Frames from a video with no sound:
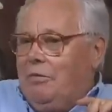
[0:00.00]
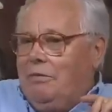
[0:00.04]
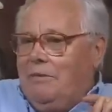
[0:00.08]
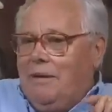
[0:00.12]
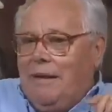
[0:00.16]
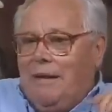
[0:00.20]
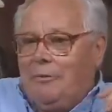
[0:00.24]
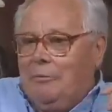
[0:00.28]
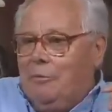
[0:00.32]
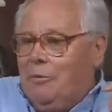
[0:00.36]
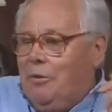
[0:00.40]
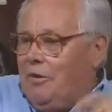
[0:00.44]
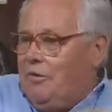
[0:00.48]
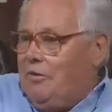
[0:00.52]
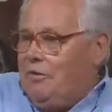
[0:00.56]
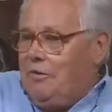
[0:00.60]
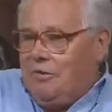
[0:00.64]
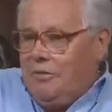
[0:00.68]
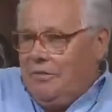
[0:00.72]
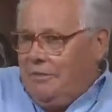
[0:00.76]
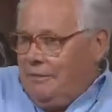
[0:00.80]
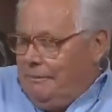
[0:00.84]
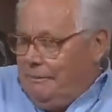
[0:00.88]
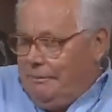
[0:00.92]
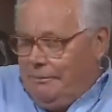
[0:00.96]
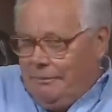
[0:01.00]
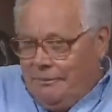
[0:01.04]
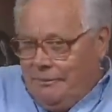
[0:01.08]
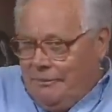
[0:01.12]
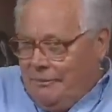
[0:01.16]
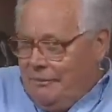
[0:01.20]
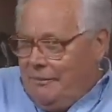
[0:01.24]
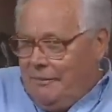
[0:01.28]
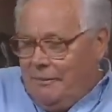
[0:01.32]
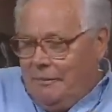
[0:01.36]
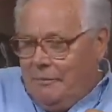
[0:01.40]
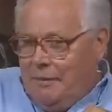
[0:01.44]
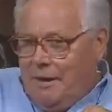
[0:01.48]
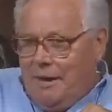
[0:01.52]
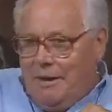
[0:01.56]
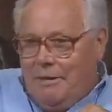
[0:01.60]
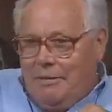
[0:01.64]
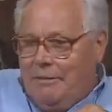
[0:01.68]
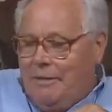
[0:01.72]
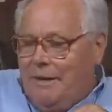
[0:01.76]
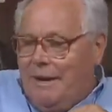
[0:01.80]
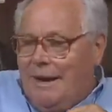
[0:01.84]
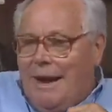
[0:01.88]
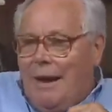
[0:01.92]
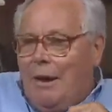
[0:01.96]
That was
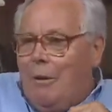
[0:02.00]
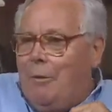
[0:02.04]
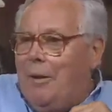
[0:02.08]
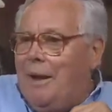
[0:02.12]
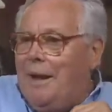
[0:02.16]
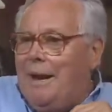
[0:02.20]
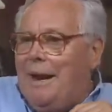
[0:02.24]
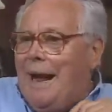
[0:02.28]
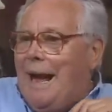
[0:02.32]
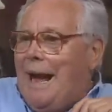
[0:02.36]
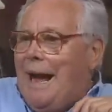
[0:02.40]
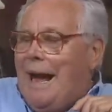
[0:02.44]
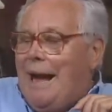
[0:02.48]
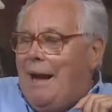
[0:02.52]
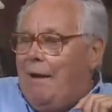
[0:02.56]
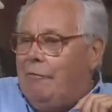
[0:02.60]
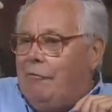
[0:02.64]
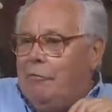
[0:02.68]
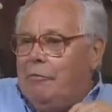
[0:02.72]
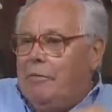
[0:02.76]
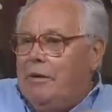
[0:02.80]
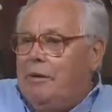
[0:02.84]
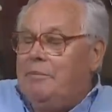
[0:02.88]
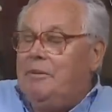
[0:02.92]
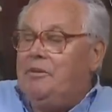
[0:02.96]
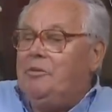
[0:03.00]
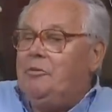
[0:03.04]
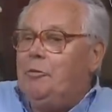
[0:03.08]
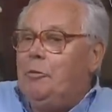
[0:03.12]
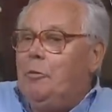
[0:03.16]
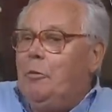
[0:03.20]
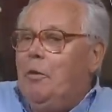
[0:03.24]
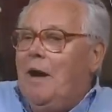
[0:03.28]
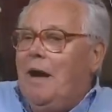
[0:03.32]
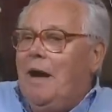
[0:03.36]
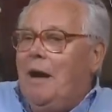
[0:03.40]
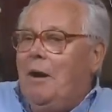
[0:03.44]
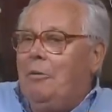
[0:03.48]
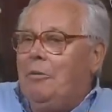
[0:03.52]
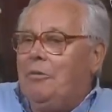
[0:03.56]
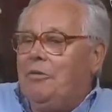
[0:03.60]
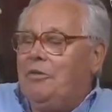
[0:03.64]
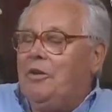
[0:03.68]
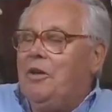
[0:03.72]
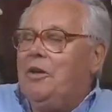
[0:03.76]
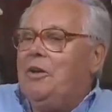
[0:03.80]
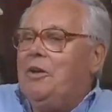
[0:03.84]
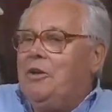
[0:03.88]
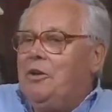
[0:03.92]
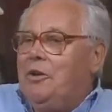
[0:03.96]
about 1.5 hours, or maybe 2 hours,
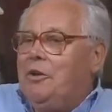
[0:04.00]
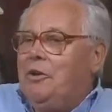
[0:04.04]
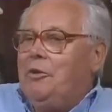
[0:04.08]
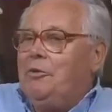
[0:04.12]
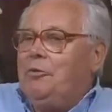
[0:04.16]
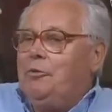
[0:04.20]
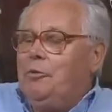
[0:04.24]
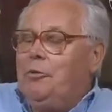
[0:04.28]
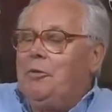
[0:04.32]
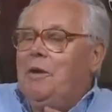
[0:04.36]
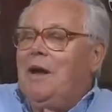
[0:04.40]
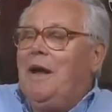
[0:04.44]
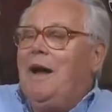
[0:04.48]
to the